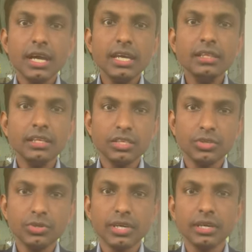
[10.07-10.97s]
in the
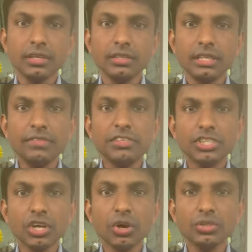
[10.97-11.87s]
UK. David
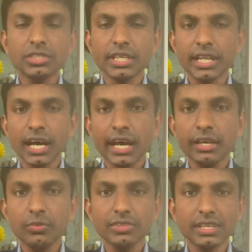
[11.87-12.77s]
George and
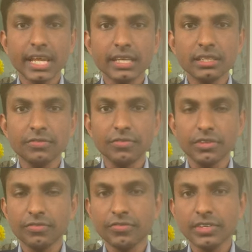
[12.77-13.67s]
I were selected for
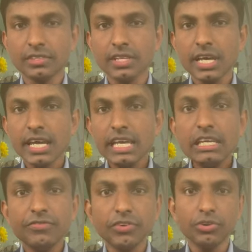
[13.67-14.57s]
the first
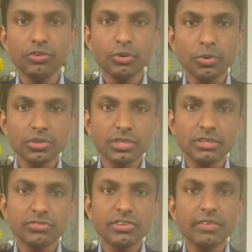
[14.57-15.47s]
Efort Robotic
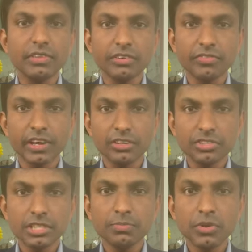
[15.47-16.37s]
Travelling
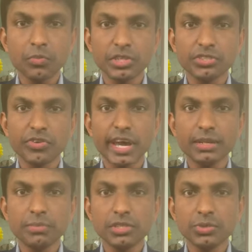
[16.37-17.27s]
Fellowship, which
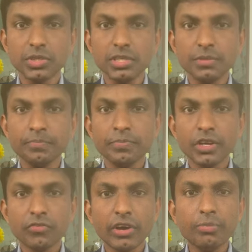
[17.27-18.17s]
ran between
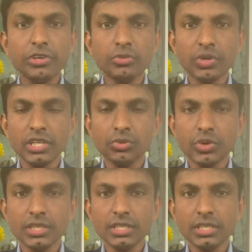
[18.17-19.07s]
February
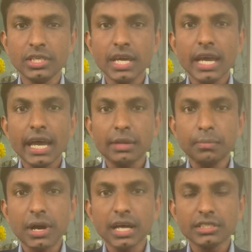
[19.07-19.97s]
2020
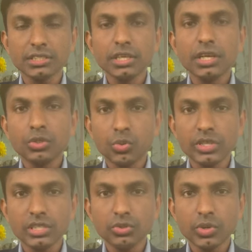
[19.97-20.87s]
and March
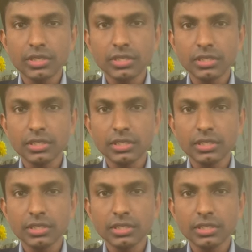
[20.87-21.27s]
2020.